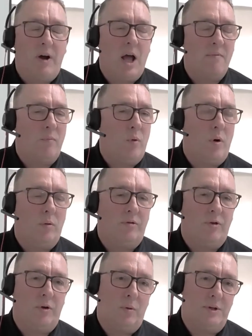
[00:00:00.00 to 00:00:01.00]
I find I haven't worked
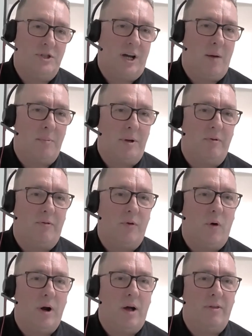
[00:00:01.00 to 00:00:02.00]
for a Norwegian company
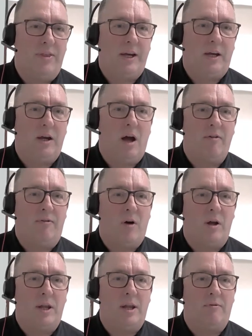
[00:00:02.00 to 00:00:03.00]
before, and I think I
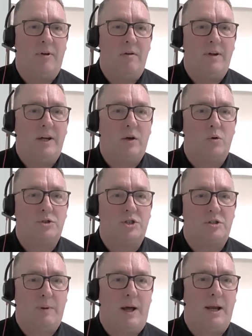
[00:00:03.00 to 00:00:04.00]
find that they're very, very
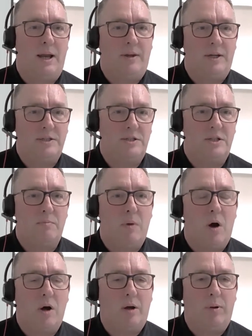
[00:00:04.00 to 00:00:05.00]
cautious about letting things into the
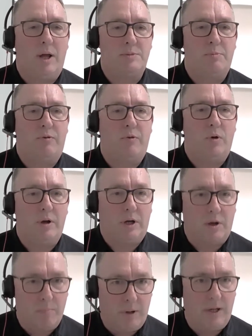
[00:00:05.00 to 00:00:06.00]
marketplace before they're
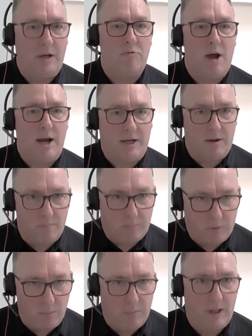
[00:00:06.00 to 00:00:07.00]
completely ready and
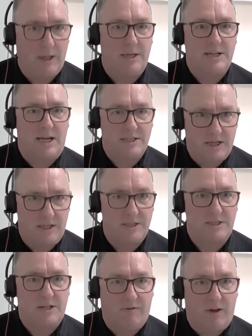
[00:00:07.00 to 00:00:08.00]
completely yep. tested
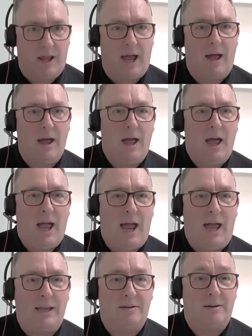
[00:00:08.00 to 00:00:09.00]
and stuff like that.
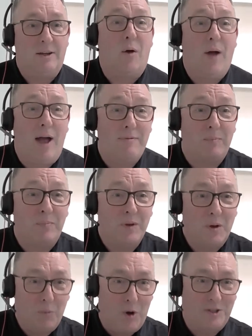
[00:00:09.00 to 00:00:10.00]
And you know, having
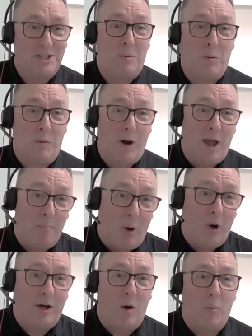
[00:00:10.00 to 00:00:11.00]
worked at somewhere like
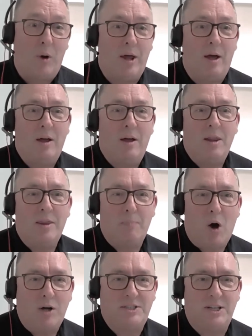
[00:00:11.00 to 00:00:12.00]
Polycom, where the, the
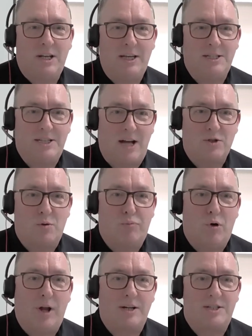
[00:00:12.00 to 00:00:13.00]
marketing leads the actual
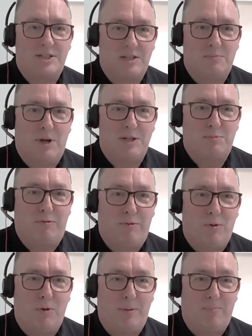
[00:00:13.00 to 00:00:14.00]
product six months
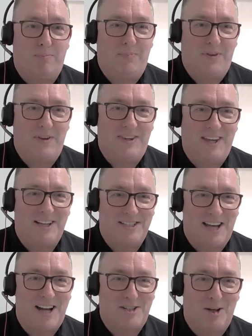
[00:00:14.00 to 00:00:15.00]
before the
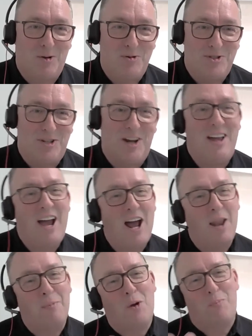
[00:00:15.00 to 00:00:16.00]
things actually launch.
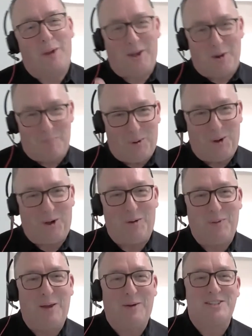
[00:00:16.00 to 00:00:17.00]
And I'm not picking on
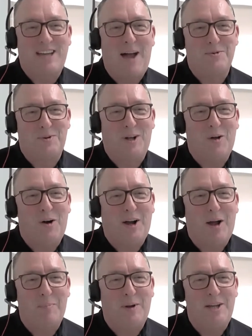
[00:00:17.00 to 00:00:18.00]
Polycom there because that happens with a lot of
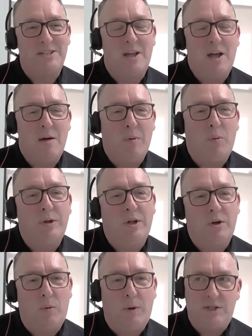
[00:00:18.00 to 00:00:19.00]
companies. But with
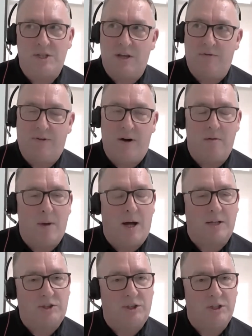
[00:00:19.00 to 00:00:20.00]
the Norwegians, they're very
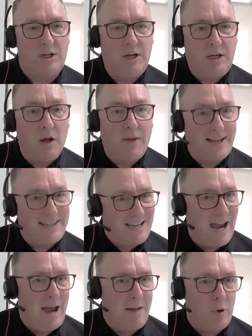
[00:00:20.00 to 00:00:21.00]
much, you know, that
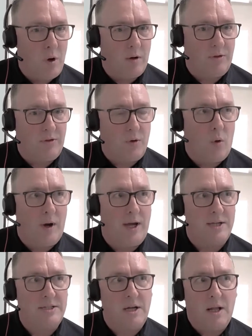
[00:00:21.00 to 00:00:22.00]
Tandberg thought
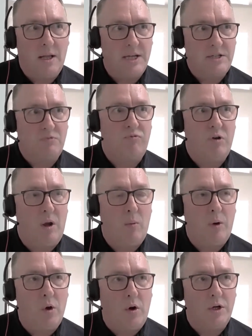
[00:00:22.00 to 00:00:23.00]
is let's
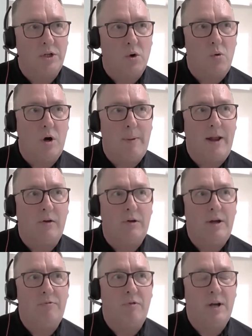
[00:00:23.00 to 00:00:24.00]
we're not going to talk about it or
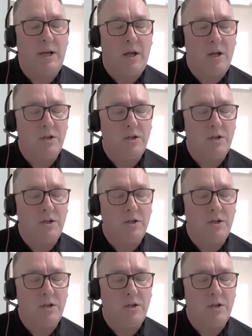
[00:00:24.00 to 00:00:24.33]
even re-